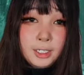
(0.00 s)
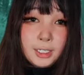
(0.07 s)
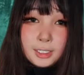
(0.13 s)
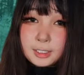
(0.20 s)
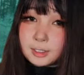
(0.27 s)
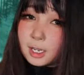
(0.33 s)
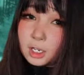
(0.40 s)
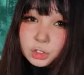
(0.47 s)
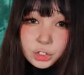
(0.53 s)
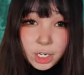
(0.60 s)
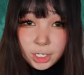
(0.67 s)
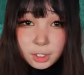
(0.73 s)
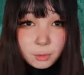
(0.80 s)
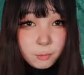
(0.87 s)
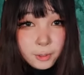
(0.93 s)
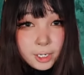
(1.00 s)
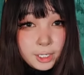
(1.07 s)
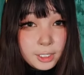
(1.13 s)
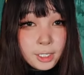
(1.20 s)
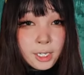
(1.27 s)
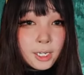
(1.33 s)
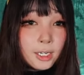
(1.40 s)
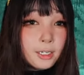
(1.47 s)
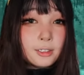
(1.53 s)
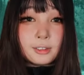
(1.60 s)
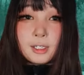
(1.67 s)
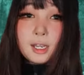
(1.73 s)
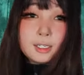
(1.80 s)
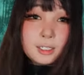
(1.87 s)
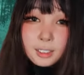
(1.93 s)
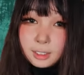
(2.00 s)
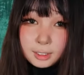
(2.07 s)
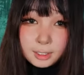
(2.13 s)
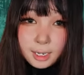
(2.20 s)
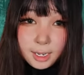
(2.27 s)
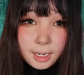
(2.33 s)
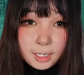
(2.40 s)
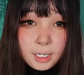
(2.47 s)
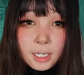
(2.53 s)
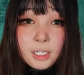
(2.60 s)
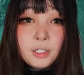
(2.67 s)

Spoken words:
It's not shake awake, it's not none of that.